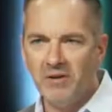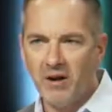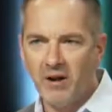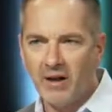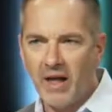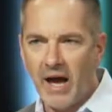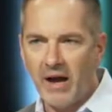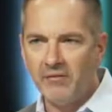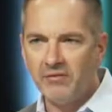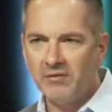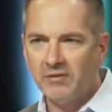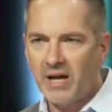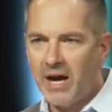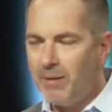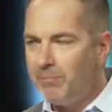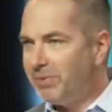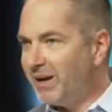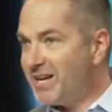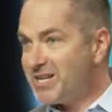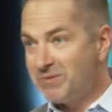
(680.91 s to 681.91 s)
in our lives.
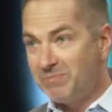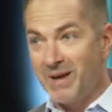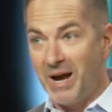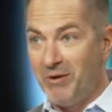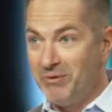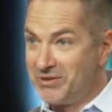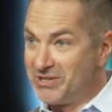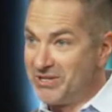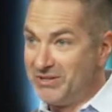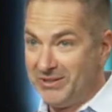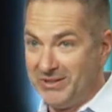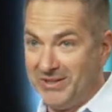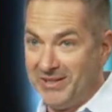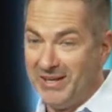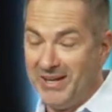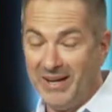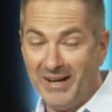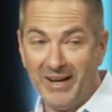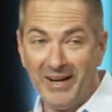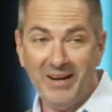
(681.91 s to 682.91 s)
God bless me, I was good
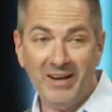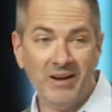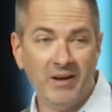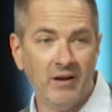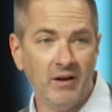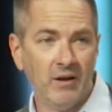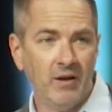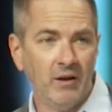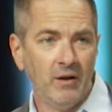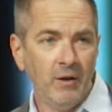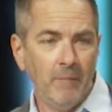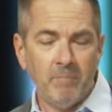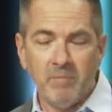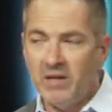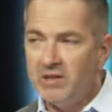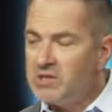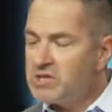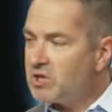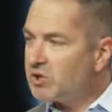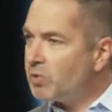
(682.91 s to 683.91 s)
today.
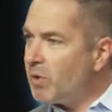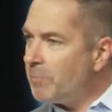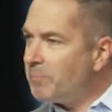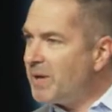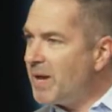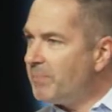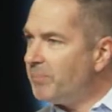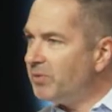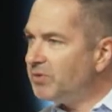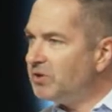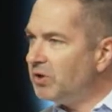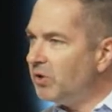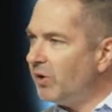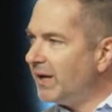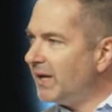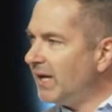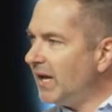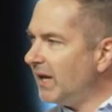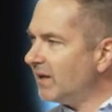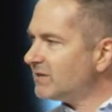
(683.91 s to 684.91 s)
And this is what people do.
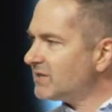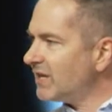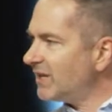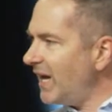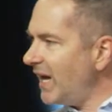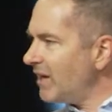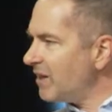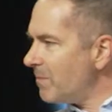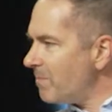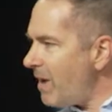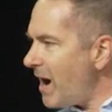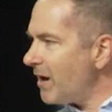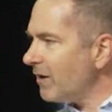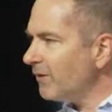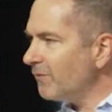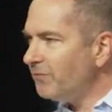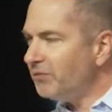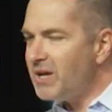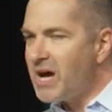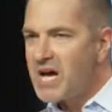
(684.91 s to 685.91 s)
And, and, today, the
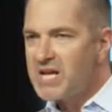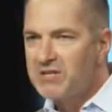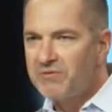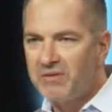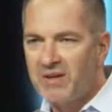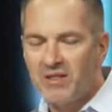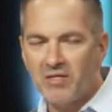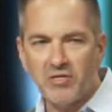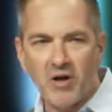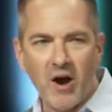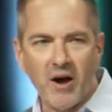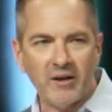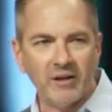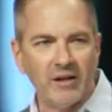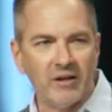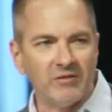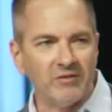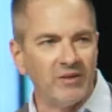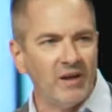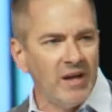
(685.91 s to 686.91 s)
modern philosophy and thought
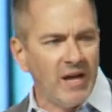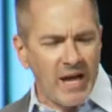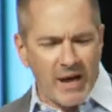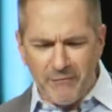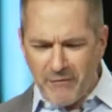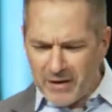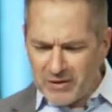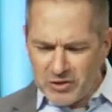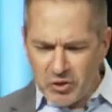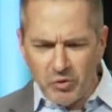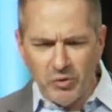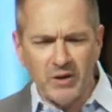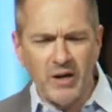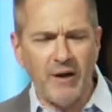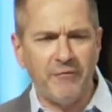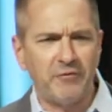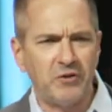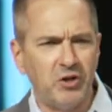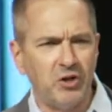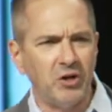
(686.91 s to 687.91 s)
is if I do
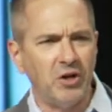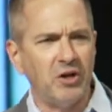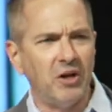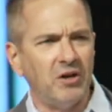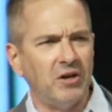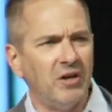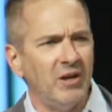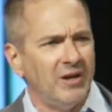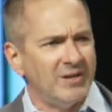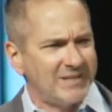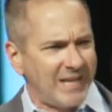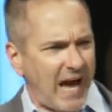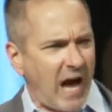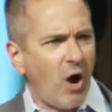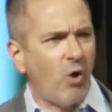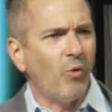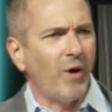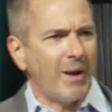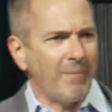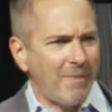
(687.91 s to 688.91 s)
enough good to
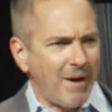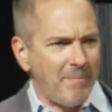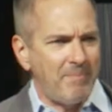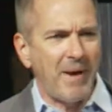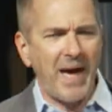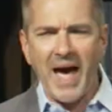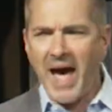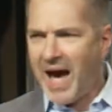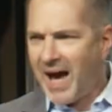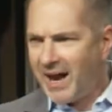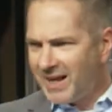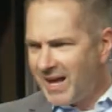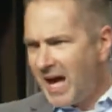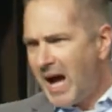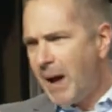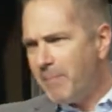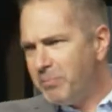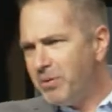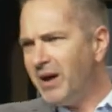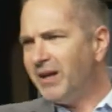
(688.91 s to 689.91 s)
outweigh my bad,
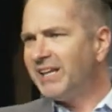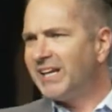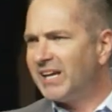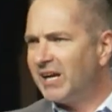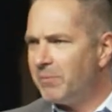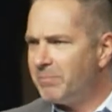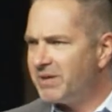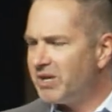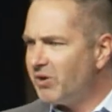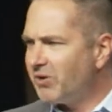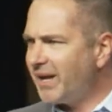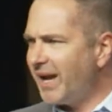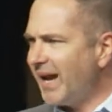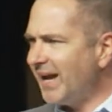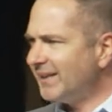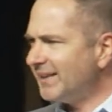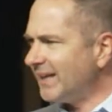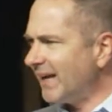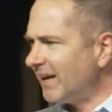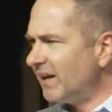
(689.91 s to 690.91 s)
I'm probably going to be okay
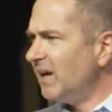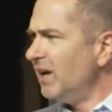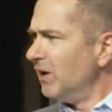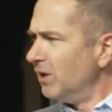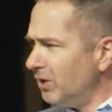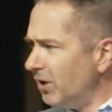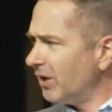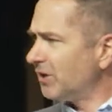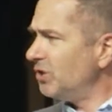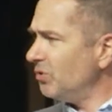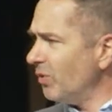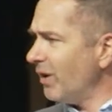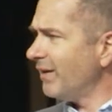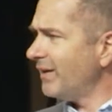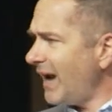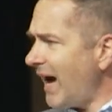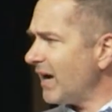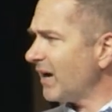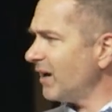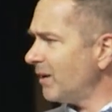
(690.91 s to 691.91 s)
in the end. Look, you are
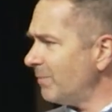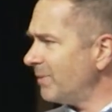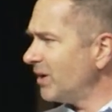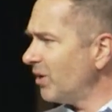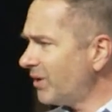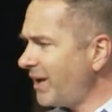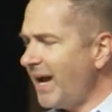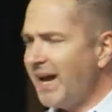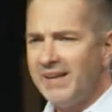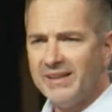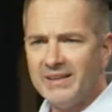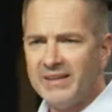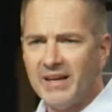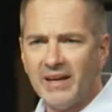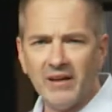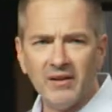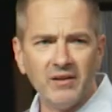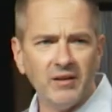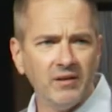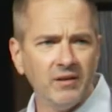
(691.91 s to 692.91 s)
not going to be okay in the
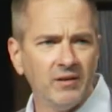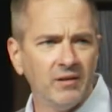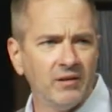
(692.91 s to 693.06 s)
end.